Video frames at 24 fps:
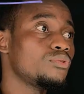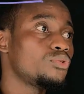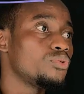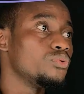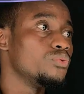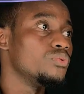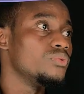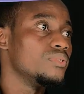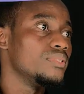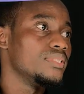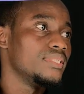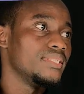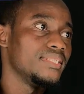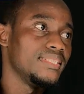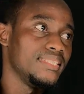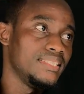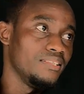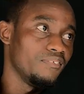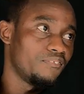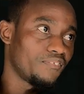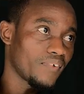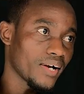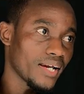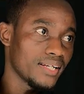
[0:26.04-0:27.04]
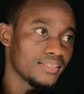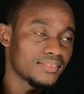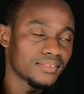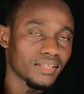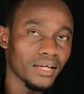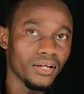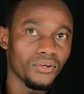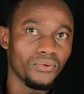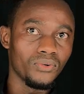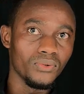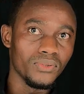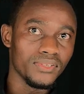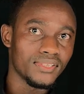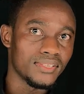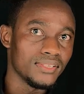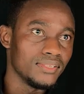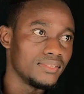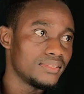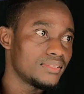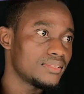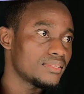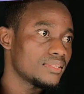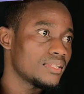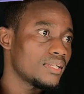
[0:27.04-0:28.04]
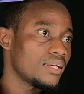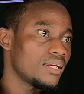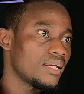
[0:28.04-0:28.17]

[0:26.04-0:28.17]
to define psychosis